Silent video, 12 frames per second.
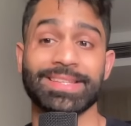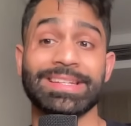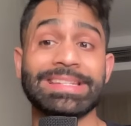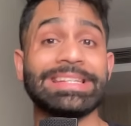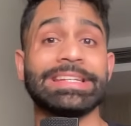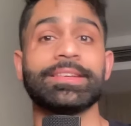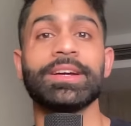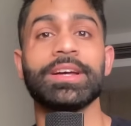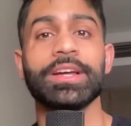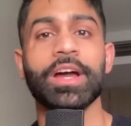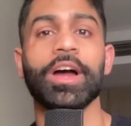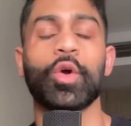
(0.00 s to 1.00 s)
indeed
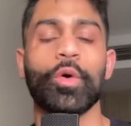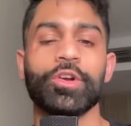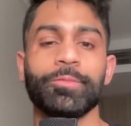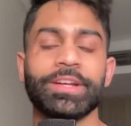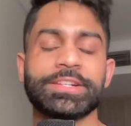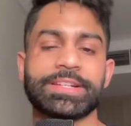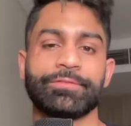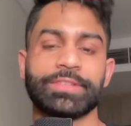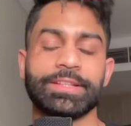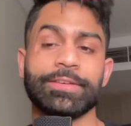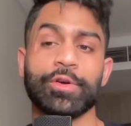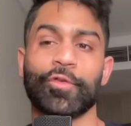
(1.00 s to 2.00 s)
going to be a shift
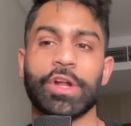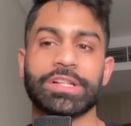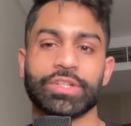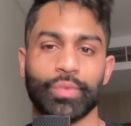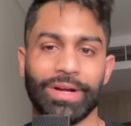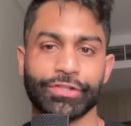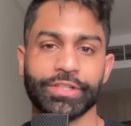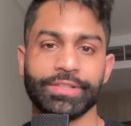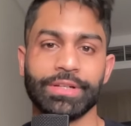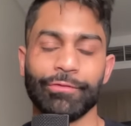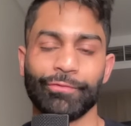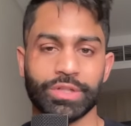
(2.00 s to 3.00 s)
in the overall
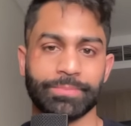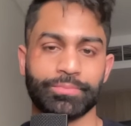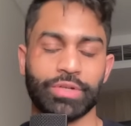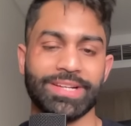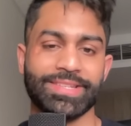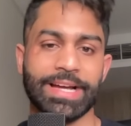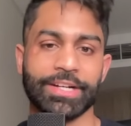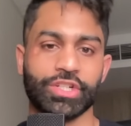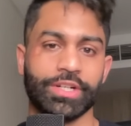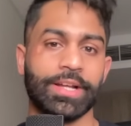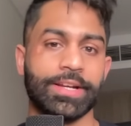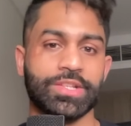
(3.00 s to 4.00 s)
direction for the price
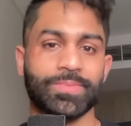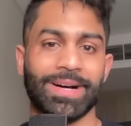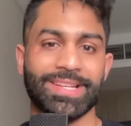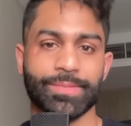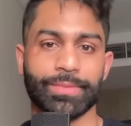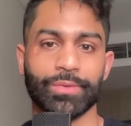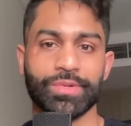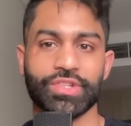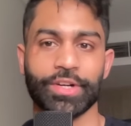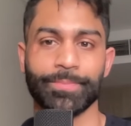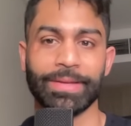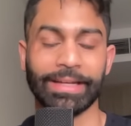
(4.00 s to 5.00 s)
action, and it's possible that we
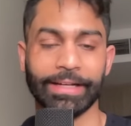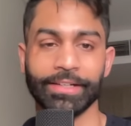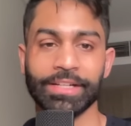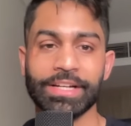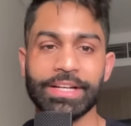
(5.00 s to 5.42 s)
start making